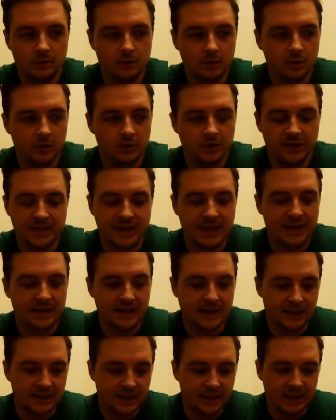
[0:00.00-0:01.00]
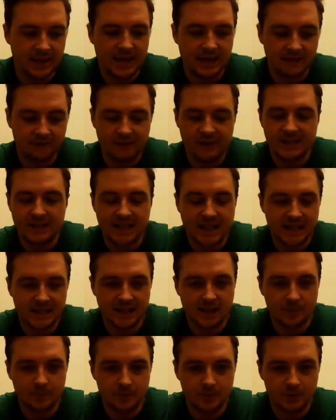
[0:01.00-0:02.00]
You're just saying that that event has
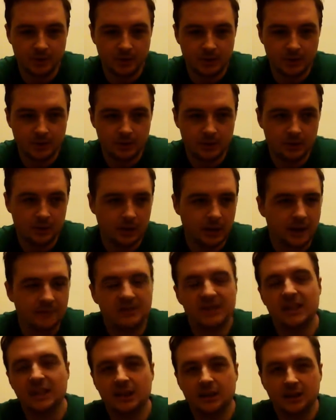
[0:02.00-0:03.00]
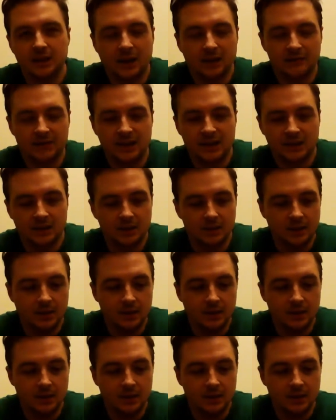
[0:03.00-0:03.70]
happened. I've seen it. I've seen it.